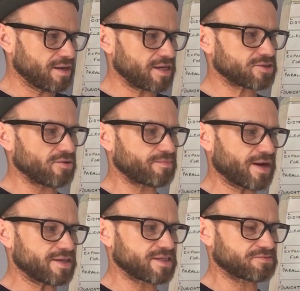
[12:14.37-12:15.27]
it's on the
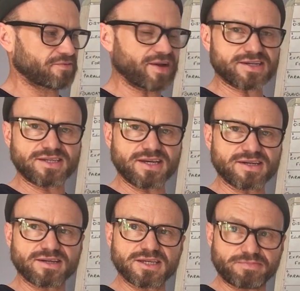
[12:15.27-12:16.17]
base, it's
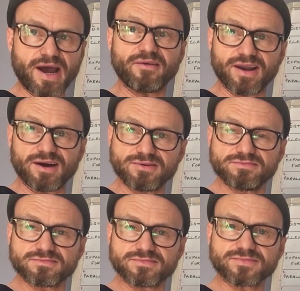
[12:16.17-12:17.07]
reflecting, it's
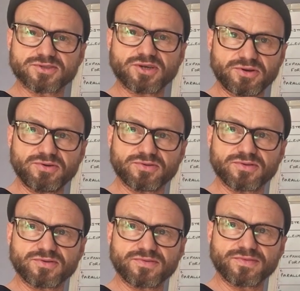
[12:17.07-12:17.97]
parallel to
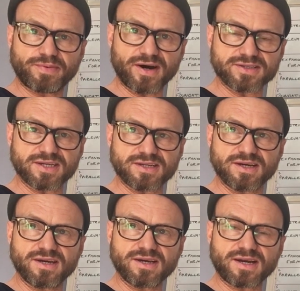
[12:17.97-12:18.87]
the parting,
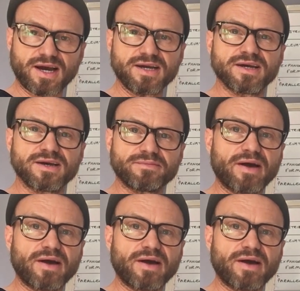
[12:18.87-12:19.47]
okay?